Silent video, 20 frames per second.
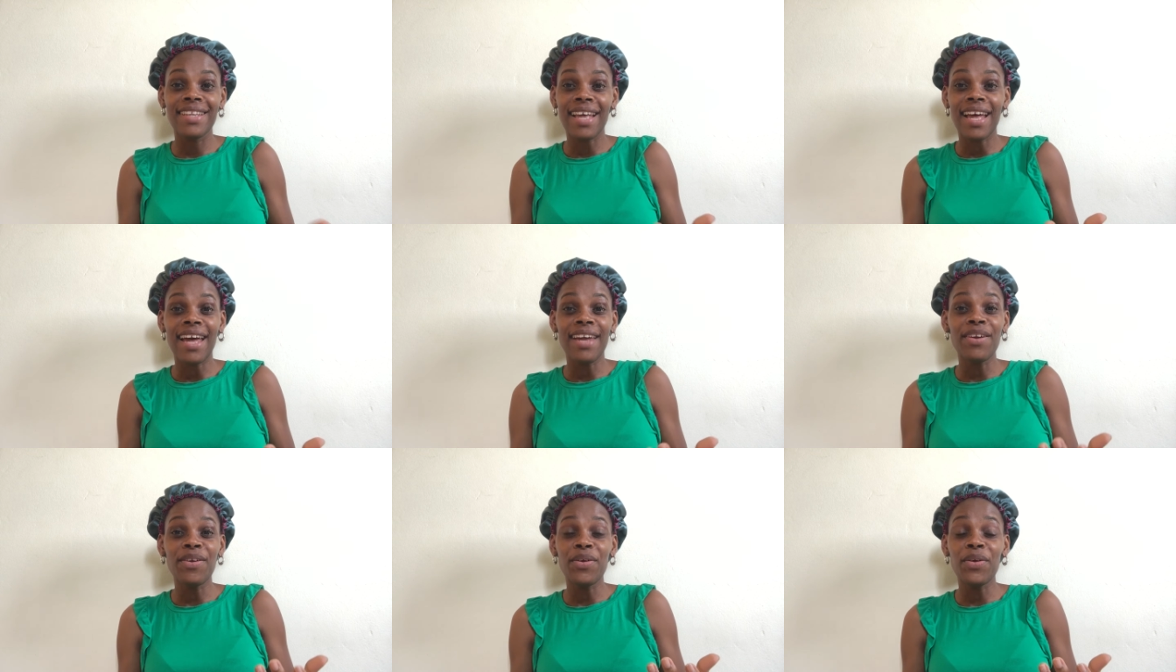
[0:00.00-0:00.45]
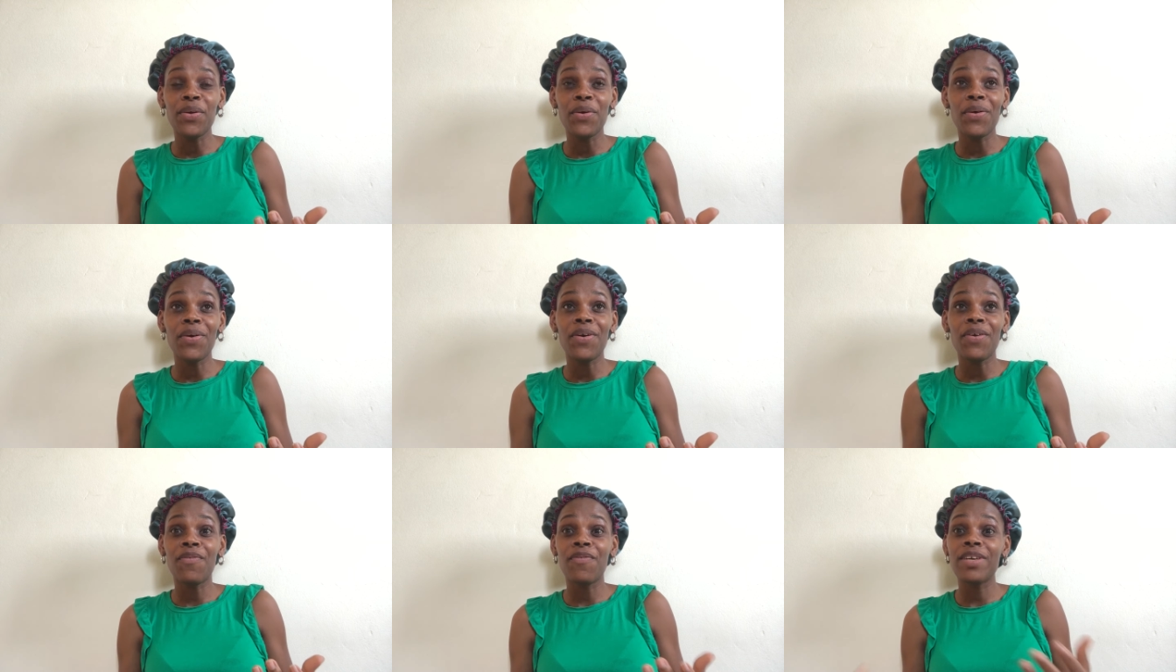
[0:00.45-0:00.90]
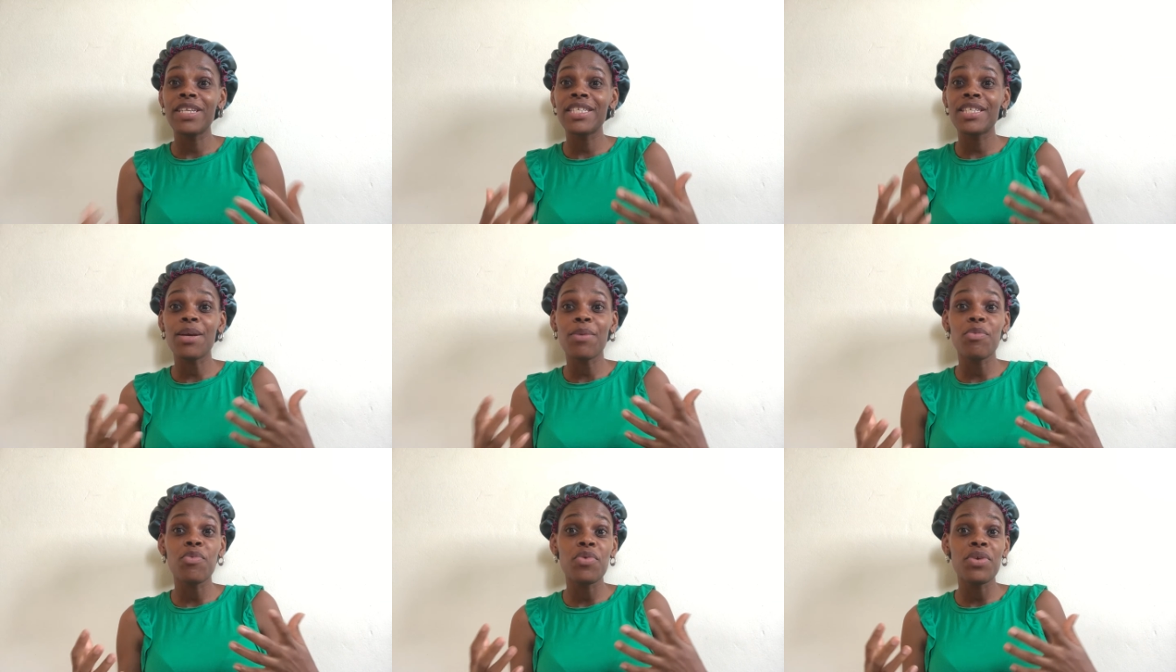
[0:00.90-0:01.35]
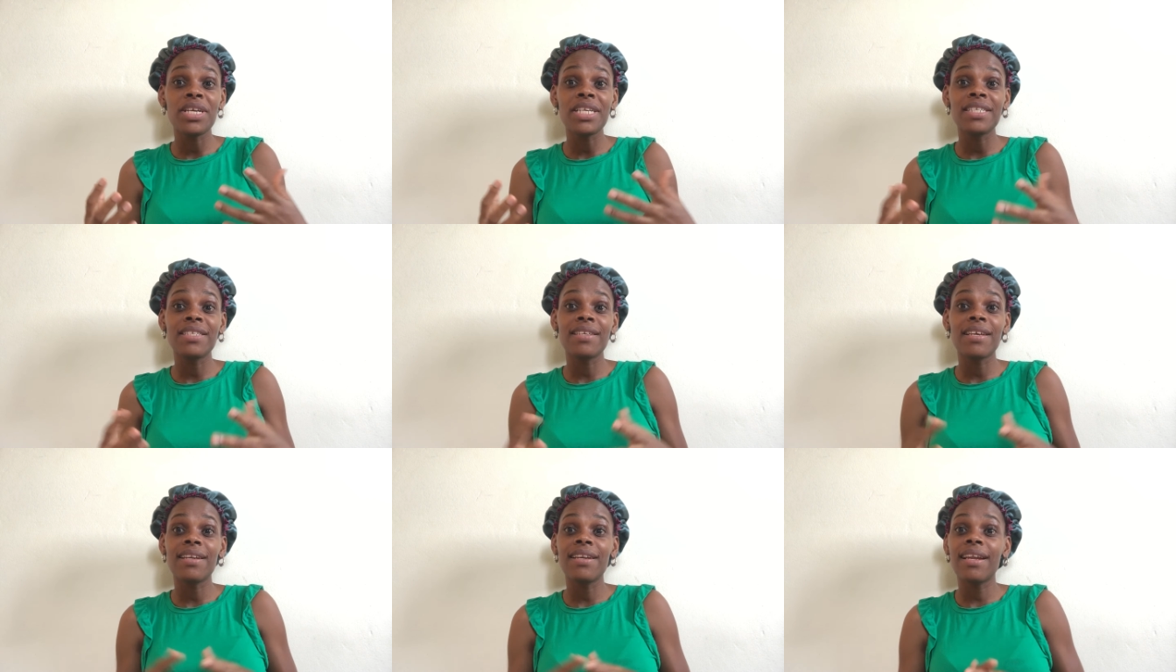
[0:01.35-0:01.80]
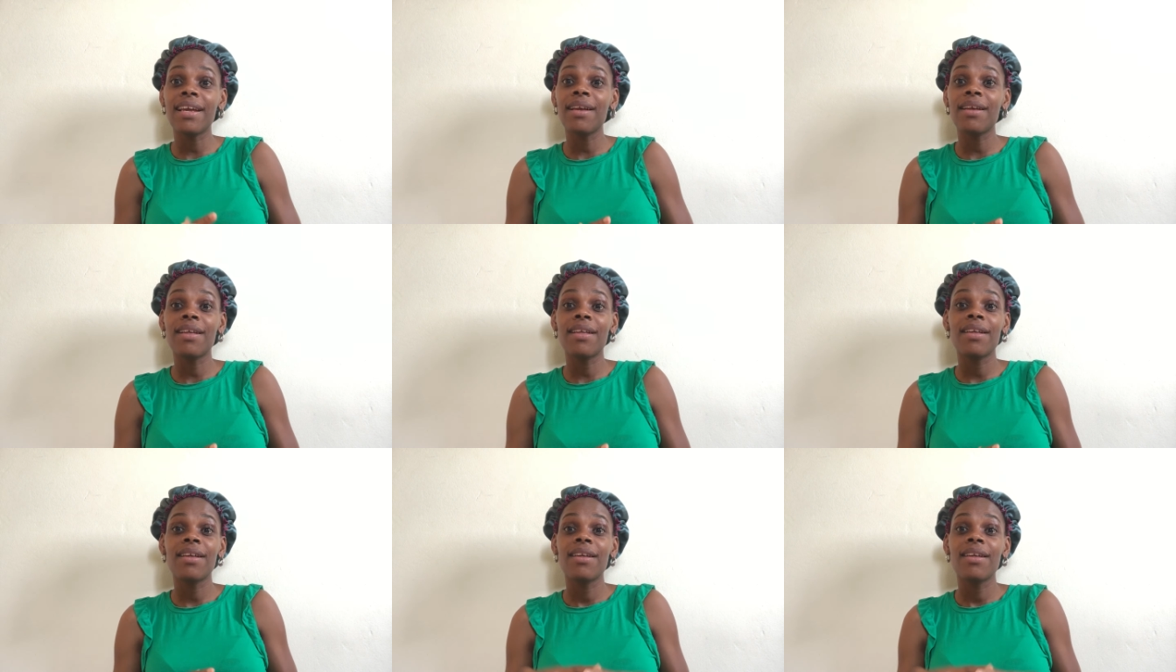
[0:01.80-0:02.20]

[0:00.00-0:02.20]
I don't know, for some reason, like,